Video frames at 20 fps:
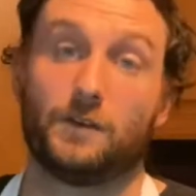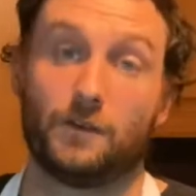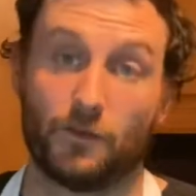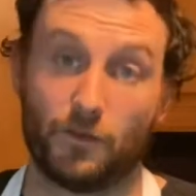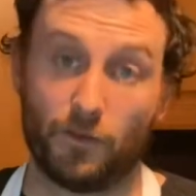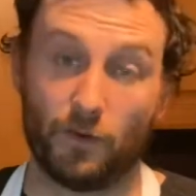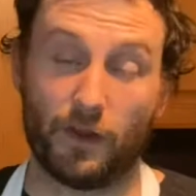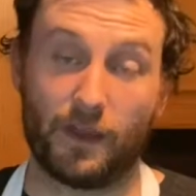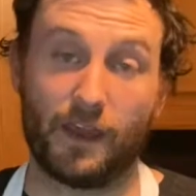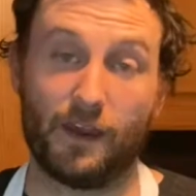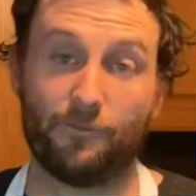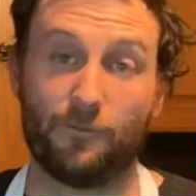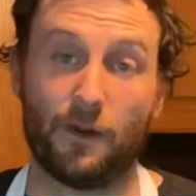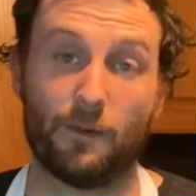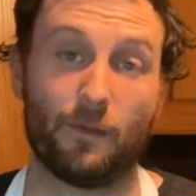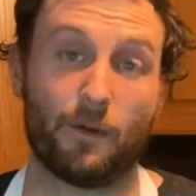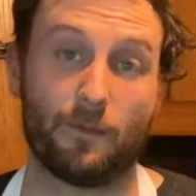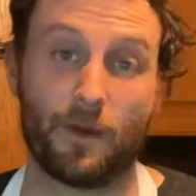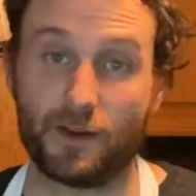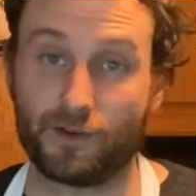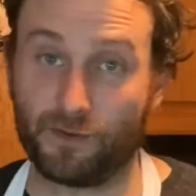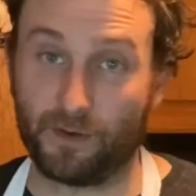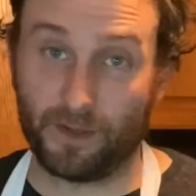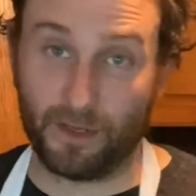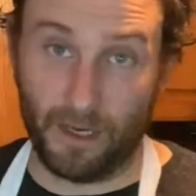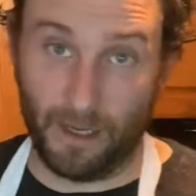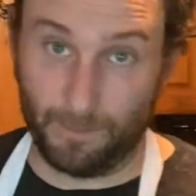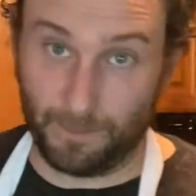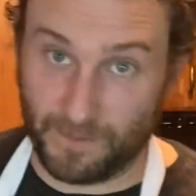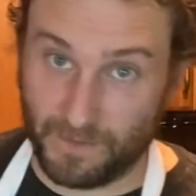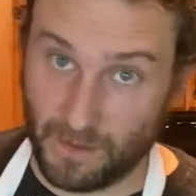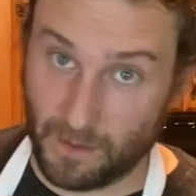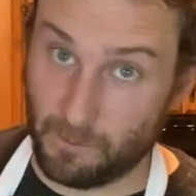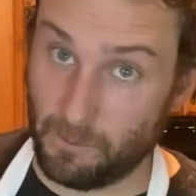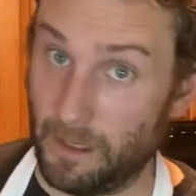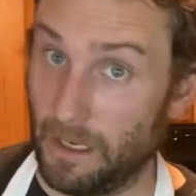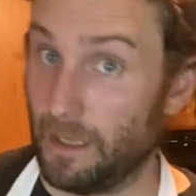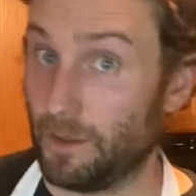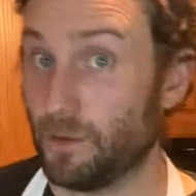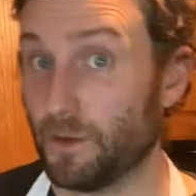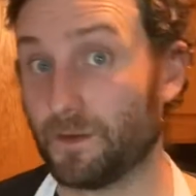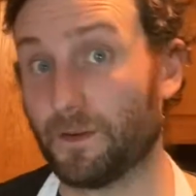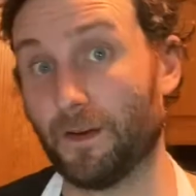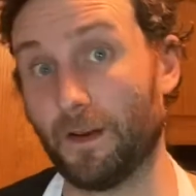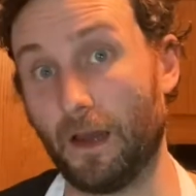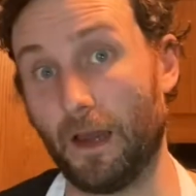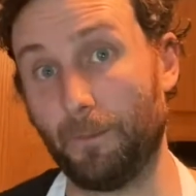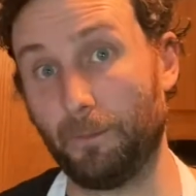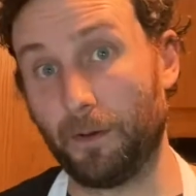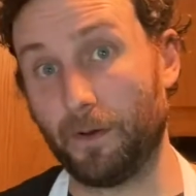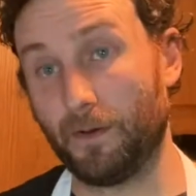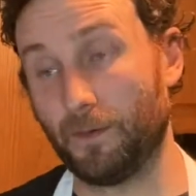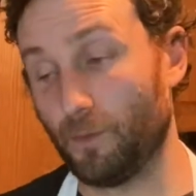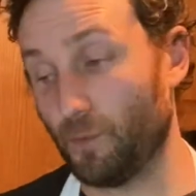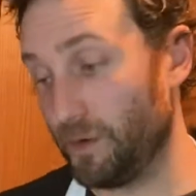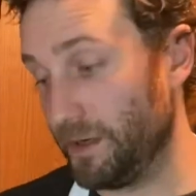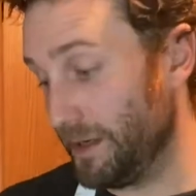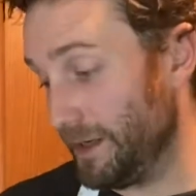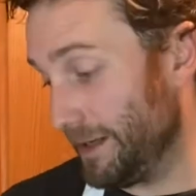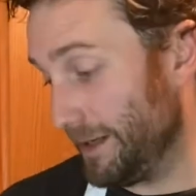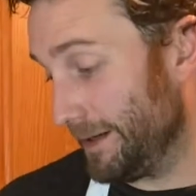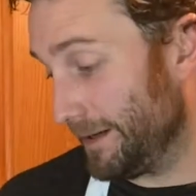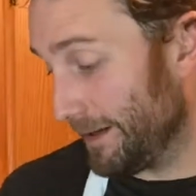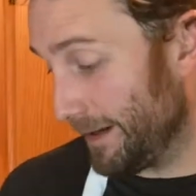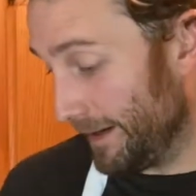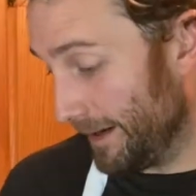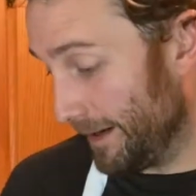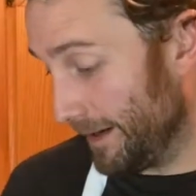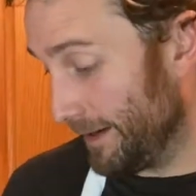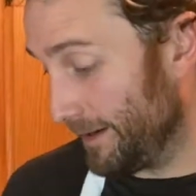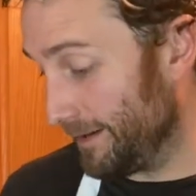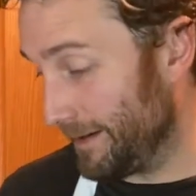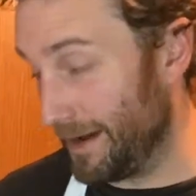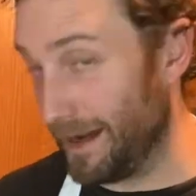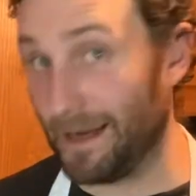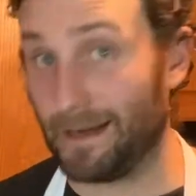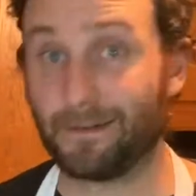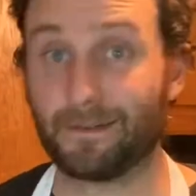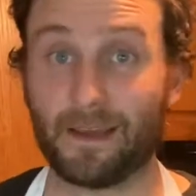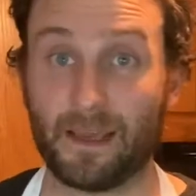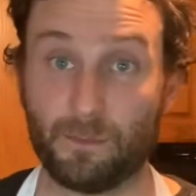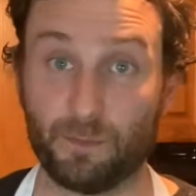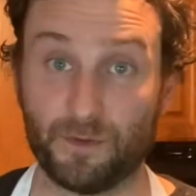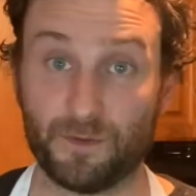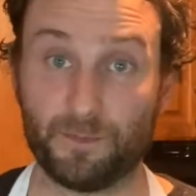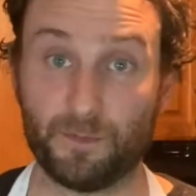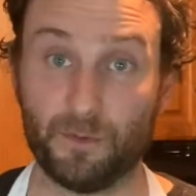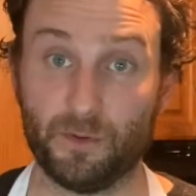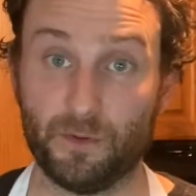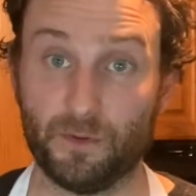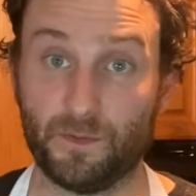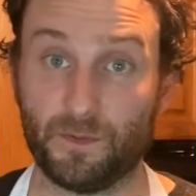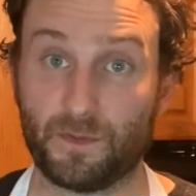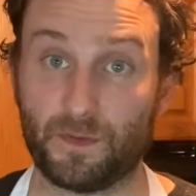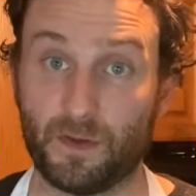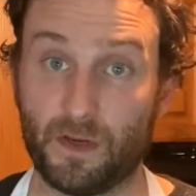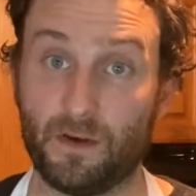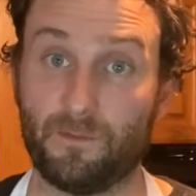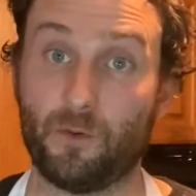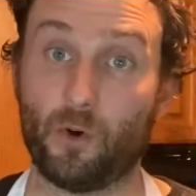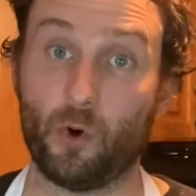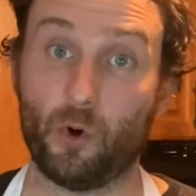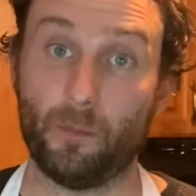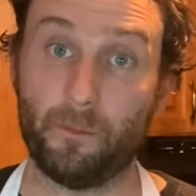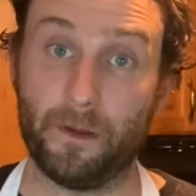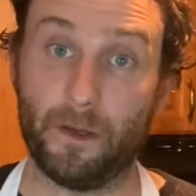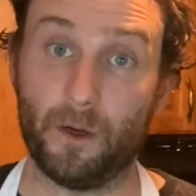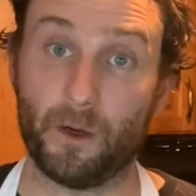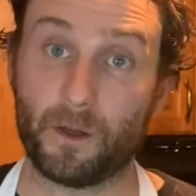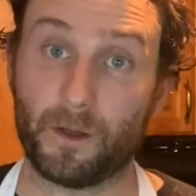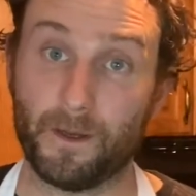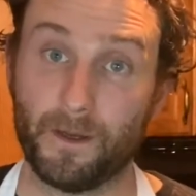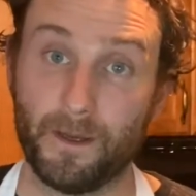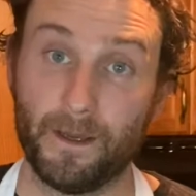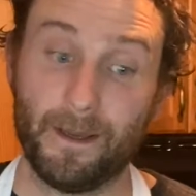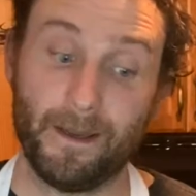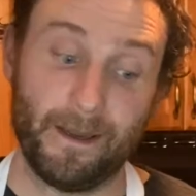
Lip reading: So I can't find my measuring cups, but I looked it up. We need 9 tablespoons of whole milk.